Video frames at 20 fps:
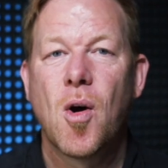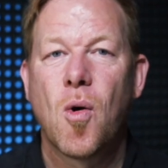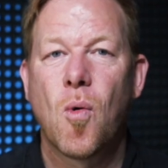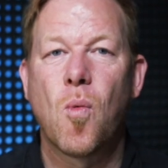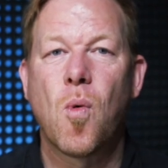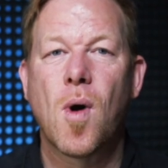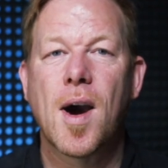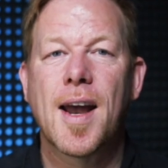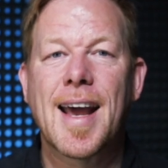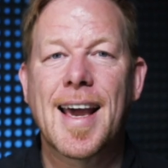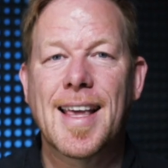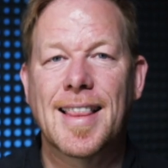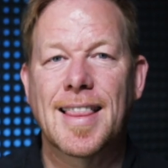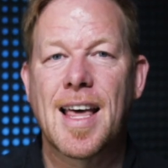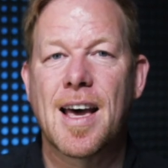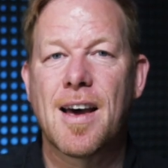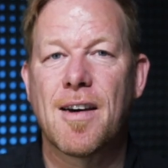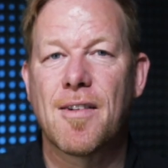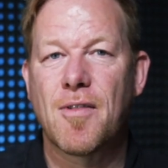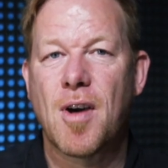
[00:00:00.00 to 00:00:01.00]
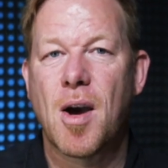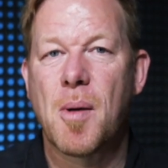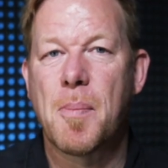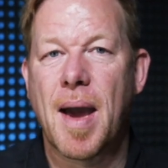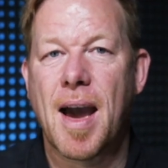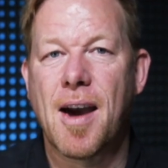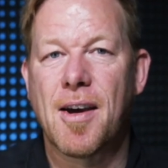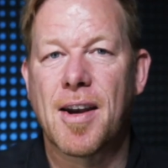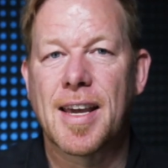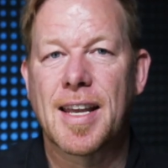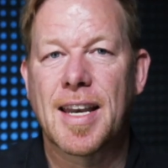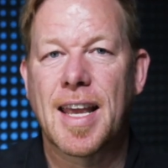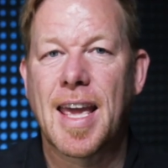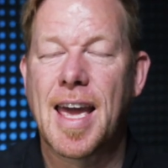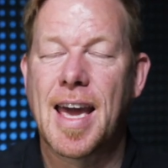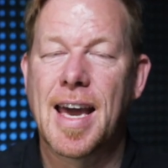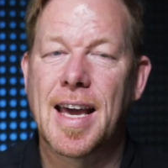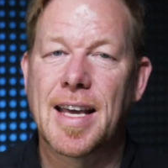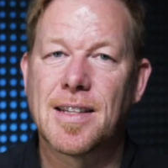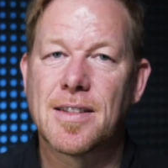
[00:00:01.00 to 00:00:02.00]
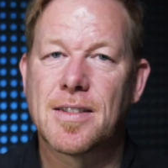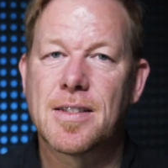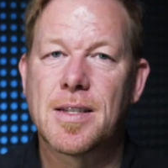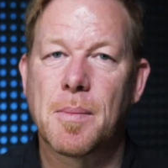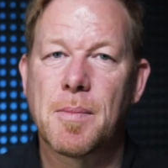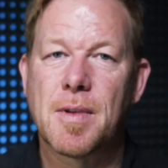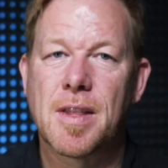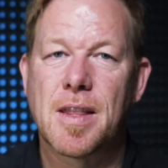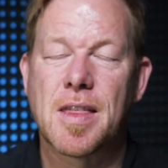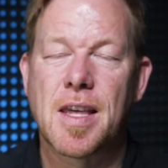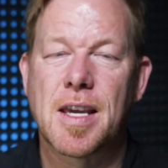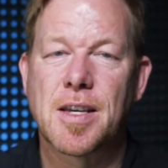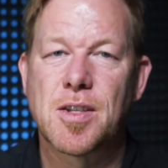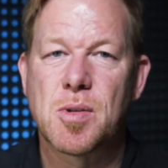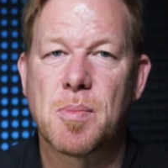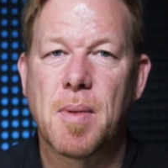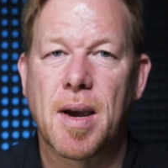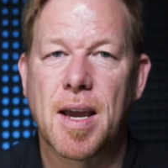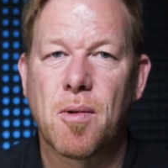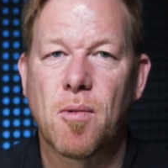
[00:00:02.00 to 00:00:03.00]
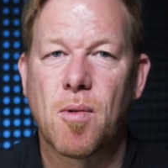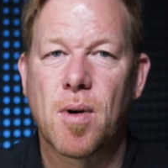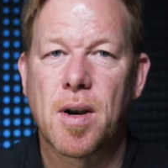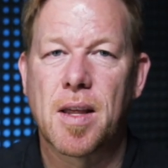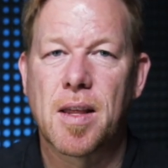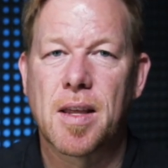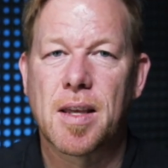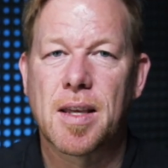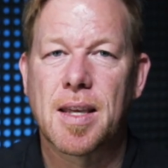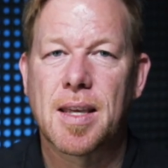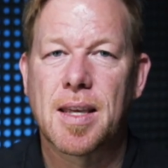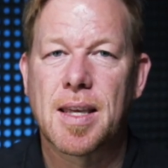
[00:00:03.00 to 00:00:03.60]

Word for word: what I love about it and some of the things you might want to